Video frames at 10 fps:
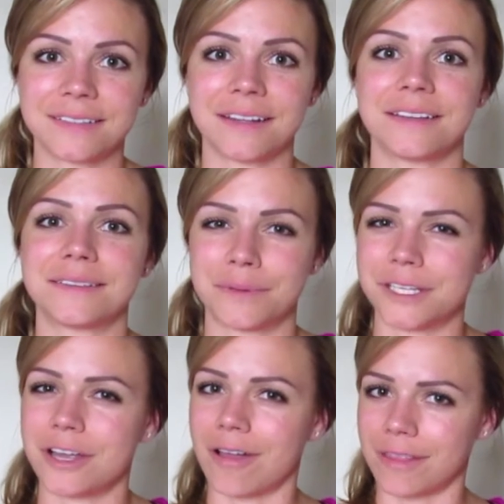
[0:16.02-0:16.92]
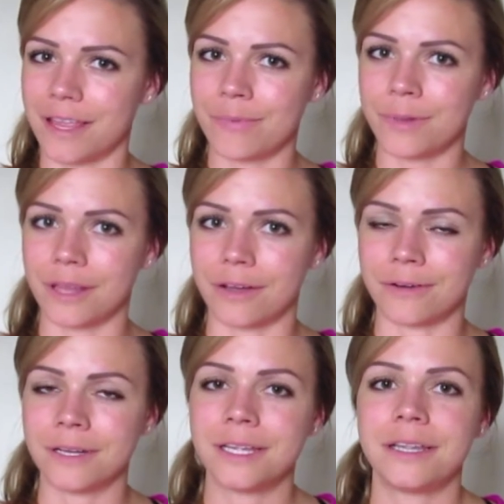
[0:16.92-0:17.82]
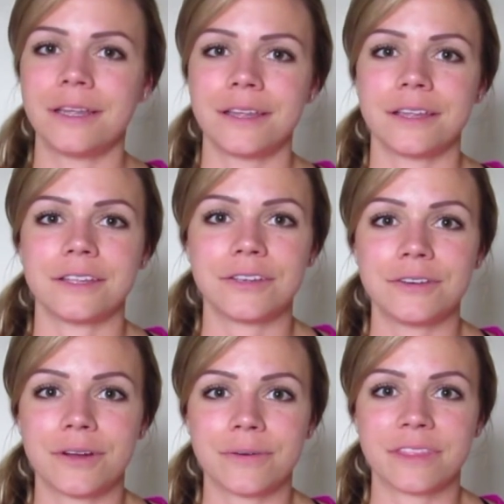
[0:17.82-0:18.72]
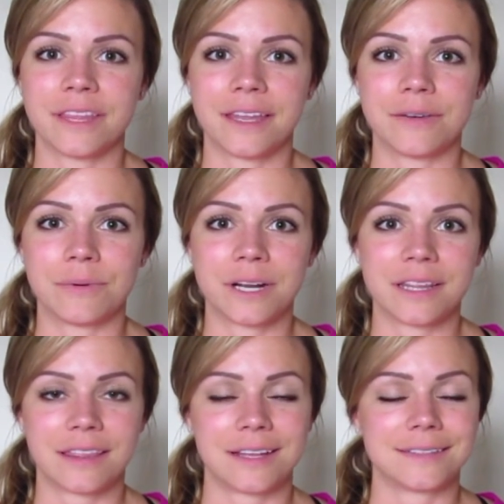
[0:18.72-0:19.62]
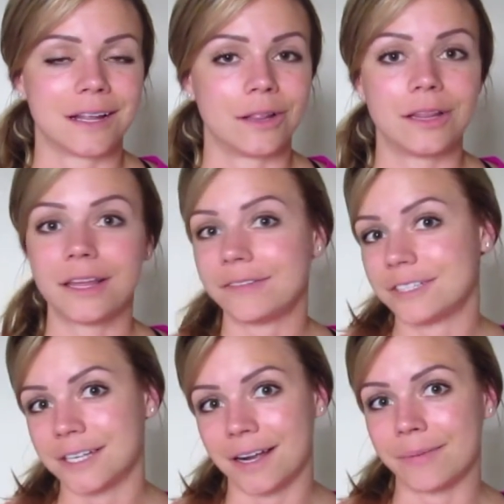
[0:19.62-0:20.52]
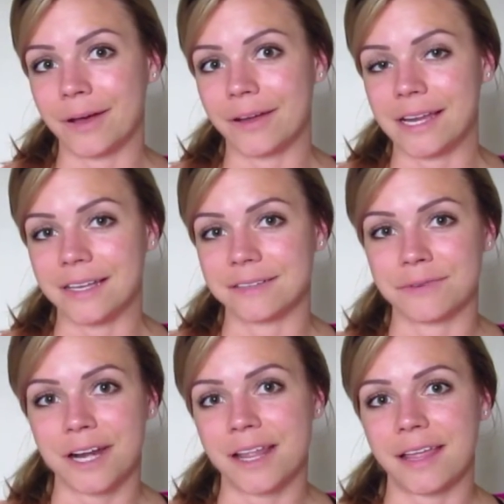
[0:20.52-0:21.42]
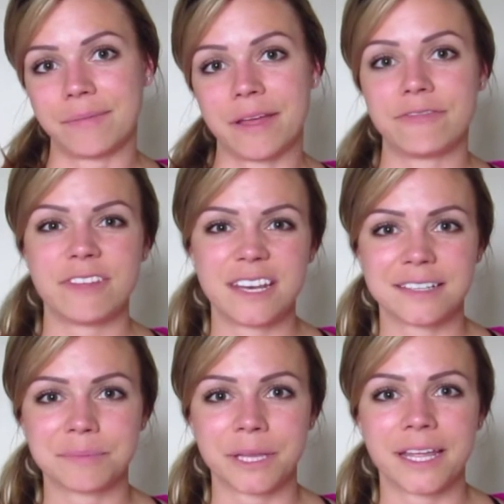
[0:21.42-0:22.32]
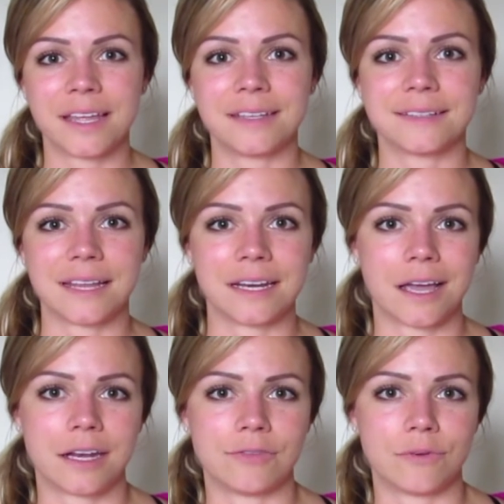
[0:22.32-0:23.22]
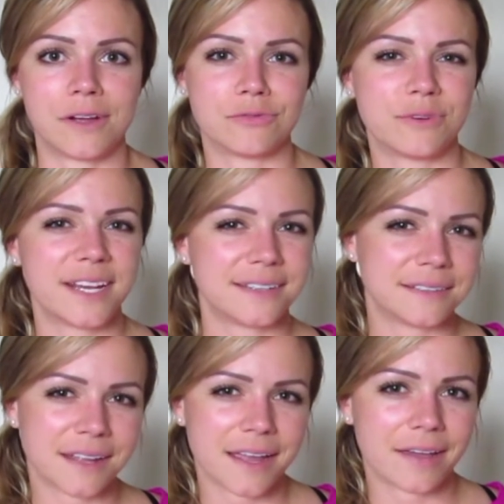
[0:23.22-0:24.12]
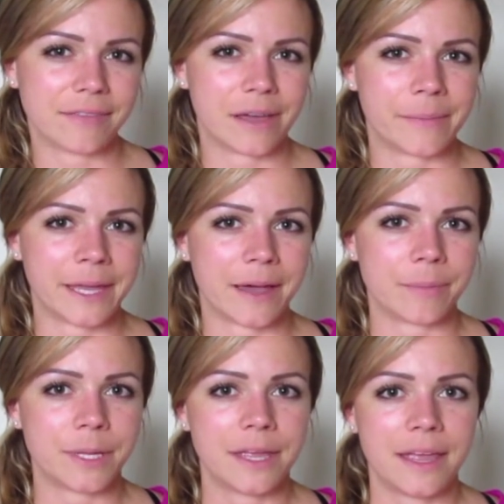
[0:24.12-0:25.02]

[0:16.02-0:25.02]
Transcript: Sauce, which I'll link below, you know that one of the things I love to talk about is running and my fitness plans and kind of what races I have coming up.